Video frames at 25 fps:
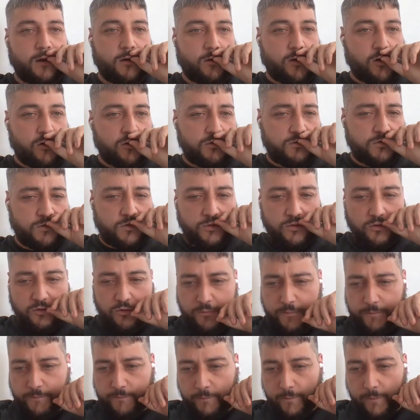
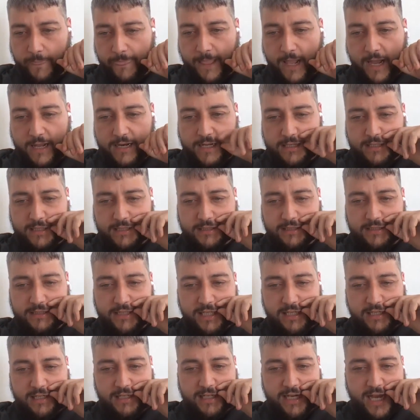Also, another
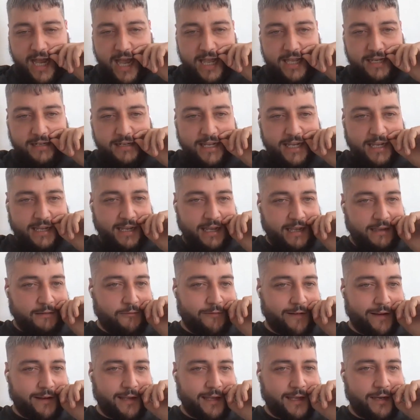thing I
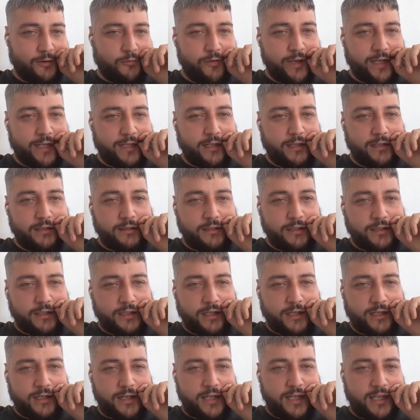very quickly
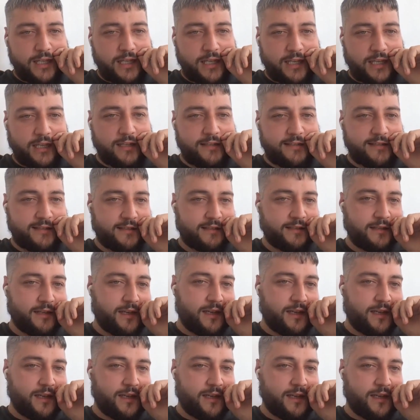learned is